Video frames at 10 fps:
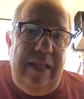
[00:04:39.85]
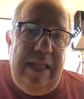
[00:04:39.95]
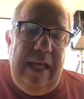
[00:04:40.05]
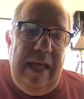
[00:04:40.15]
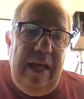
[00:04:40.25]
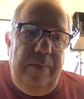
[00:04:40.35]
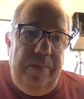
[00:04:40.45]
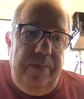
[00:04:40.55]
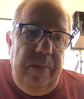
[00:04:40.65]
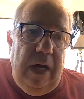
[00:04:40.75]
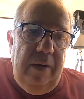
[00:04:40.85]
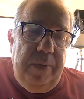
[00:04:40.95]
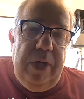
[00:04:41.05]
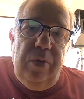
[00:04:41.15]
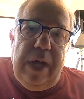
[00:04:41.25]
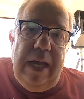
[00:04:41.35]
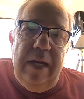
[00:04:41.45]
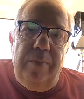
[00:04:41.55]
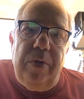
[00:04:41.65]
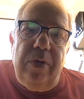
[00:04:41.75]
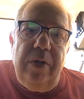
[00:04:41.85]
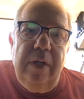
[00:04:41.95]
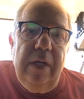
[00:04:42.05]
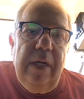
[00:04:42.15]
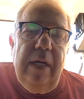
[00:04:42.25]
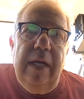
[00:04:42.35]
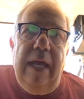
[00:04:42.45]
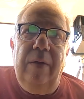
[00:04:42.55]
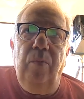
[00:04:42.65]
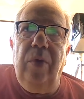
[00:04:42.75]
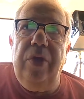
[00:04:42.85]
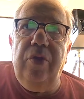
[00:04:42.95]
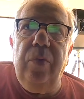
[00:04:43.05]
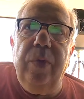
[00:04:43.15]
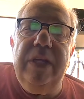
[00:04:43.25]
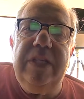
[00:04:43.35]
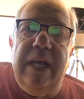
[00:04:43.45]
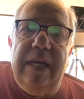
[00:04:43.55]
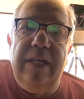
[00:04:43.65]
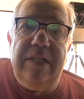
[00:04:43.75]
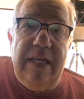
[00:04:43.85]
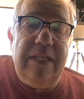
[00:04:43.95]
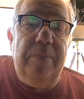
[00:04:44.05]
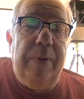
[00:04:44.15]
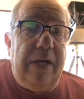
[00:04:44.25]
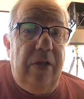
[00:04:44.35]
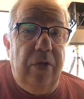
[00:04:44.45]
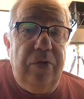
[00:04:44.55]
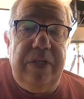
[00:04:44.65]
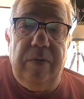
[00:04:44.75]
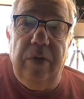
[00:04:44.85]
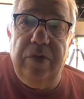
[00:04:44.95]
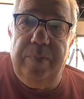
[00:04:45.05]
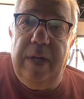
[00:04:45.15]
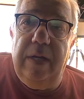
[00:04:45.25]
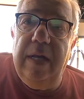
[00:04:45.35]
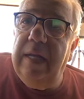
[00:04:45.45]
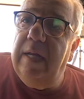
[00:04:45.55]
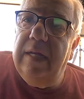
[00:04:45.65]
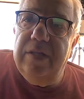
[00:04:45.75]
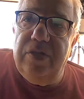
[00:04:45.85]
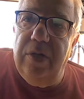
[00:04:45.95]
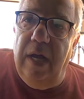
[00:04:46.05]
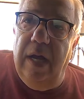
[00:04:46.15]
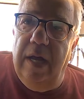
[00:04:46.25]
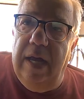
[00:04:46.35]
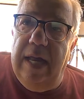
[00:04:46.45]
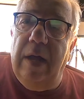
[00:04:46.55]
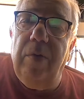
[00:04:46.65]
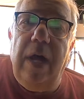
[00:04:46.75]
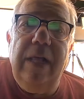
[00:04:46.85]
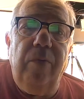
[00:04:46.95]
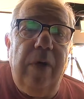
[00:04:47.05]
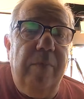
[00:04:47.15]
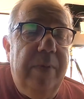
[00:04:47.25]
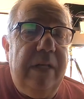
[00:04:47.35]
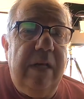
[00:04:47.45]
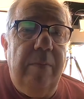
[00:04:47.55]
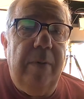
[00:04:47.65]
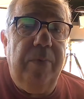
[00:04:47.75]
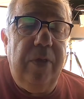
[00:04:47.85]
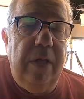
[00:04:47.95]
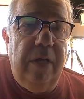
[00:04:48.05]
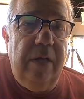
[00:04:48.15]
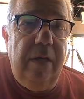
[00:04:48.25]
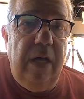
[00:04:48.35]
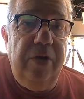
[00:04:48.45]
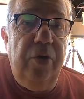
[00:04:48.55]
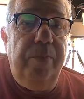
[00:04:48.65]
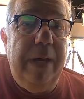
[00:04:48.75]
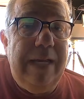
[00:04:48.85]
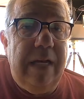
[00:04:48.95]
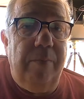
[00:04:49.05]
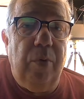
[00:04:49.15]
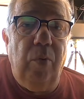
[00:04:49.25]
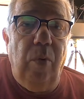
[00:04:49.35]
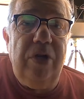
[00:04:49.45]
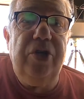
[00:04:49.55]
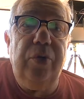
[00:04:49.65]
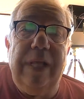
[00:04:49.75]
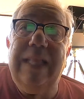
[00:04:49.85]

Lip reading: the PUK number. And when you do reset it, it sets it back to those zeros. But and I would highly recommend come up with a new PIN number once you